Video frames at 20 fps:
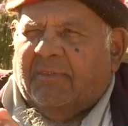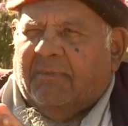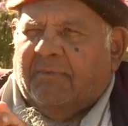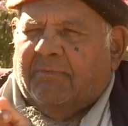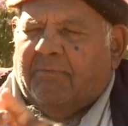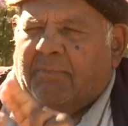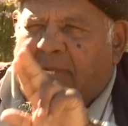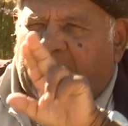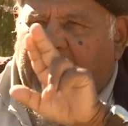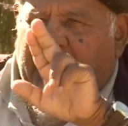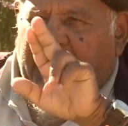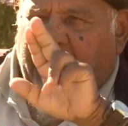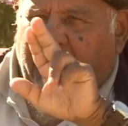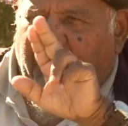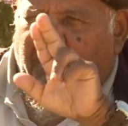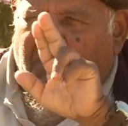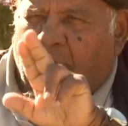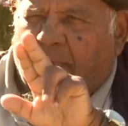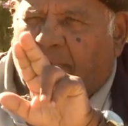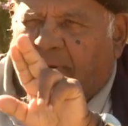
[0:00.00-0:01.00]
man
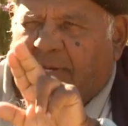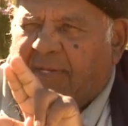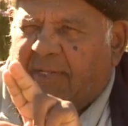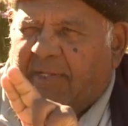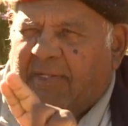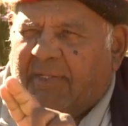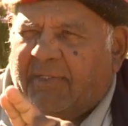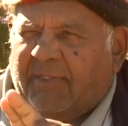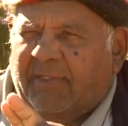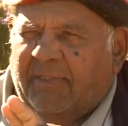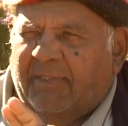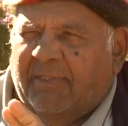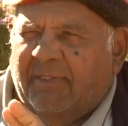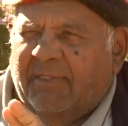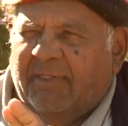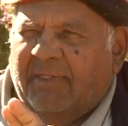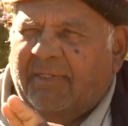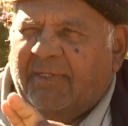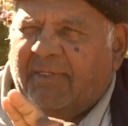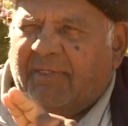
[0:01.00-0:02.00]
and woman,
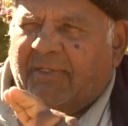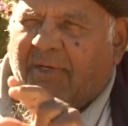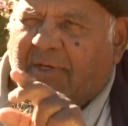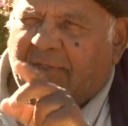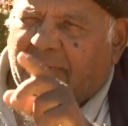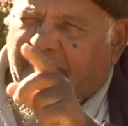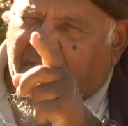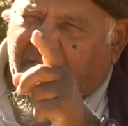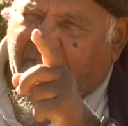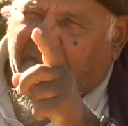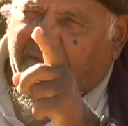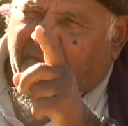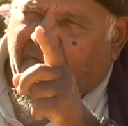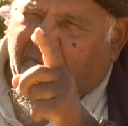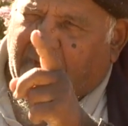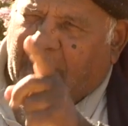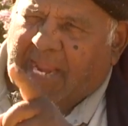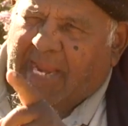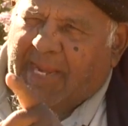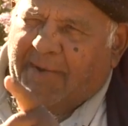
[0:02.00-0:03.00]
not just
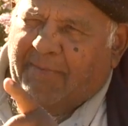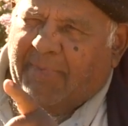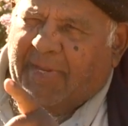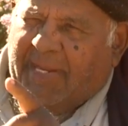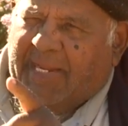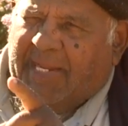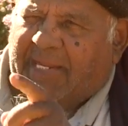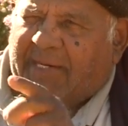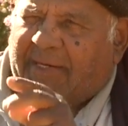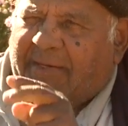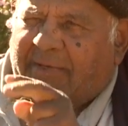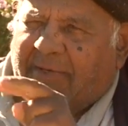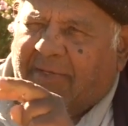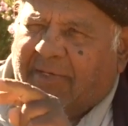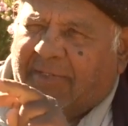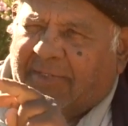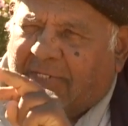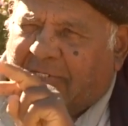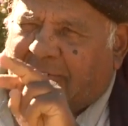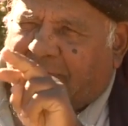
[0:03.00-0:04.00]
a man,
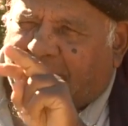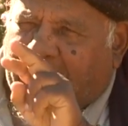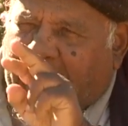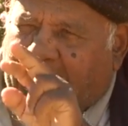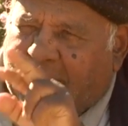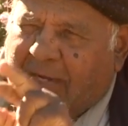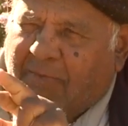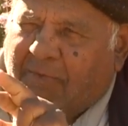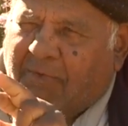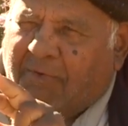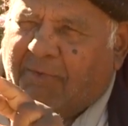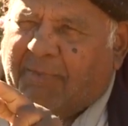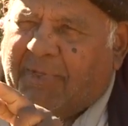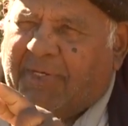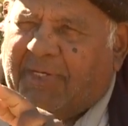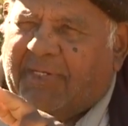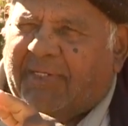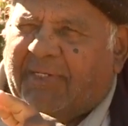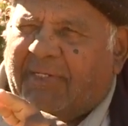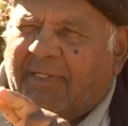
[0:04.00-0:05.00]
not just a
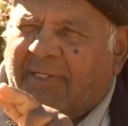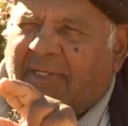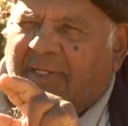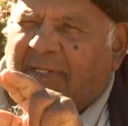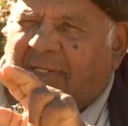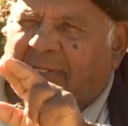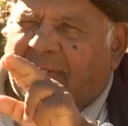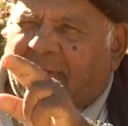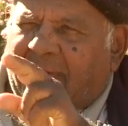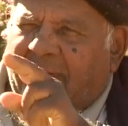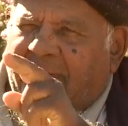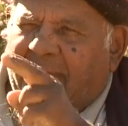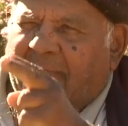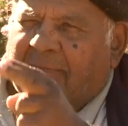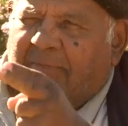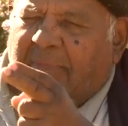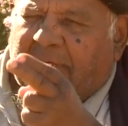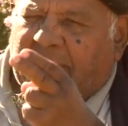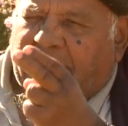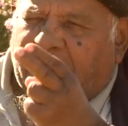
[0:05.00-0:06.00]
woman,
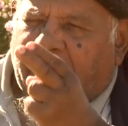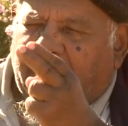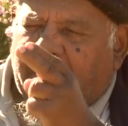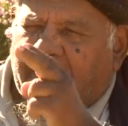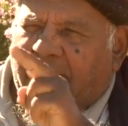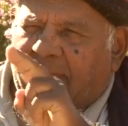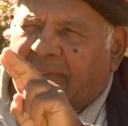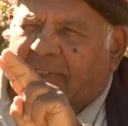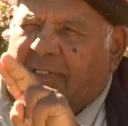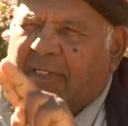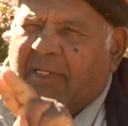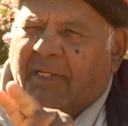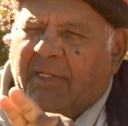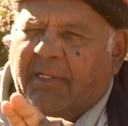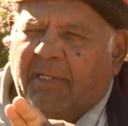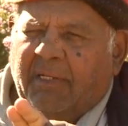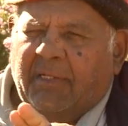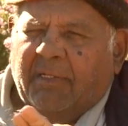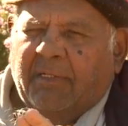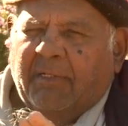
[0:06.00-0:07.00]
but
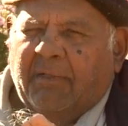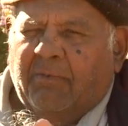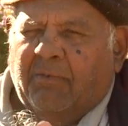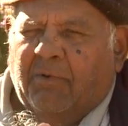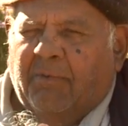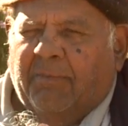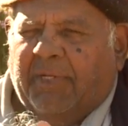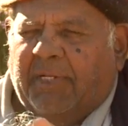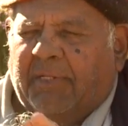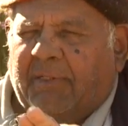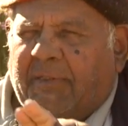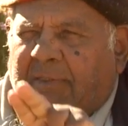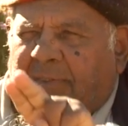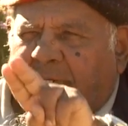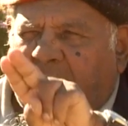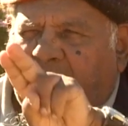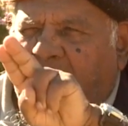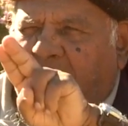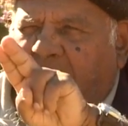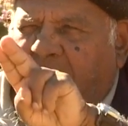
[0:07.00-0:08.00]
the woman
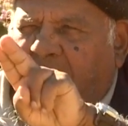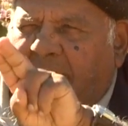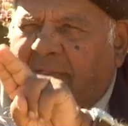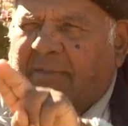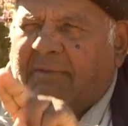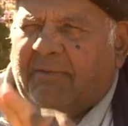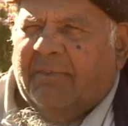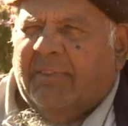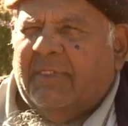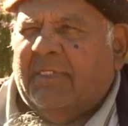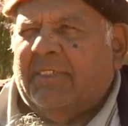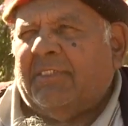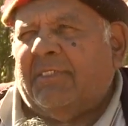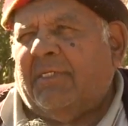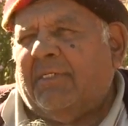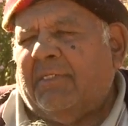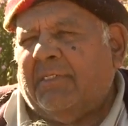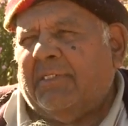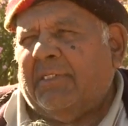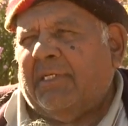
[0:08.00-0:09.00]
standing
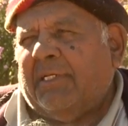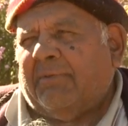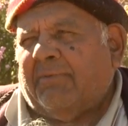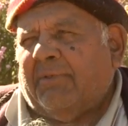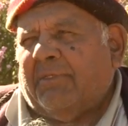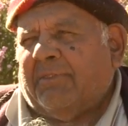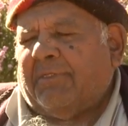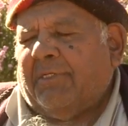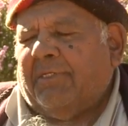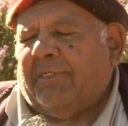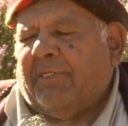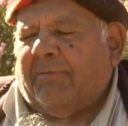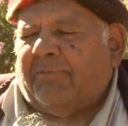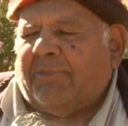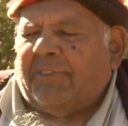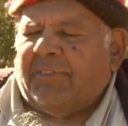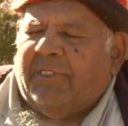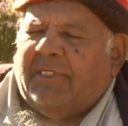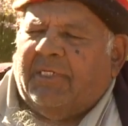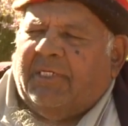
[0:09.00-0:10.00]
on equal terms
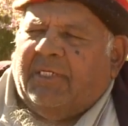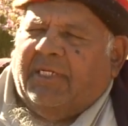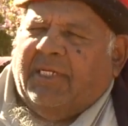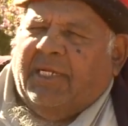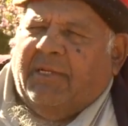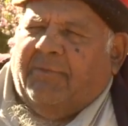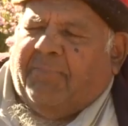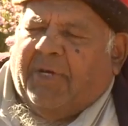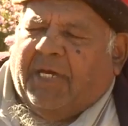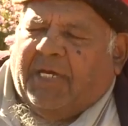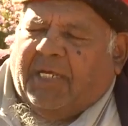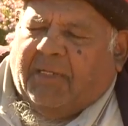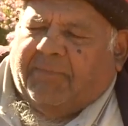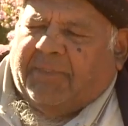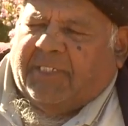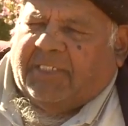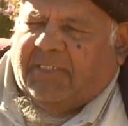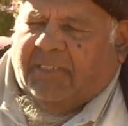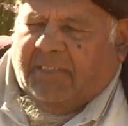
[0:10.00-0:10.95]
in Parliament.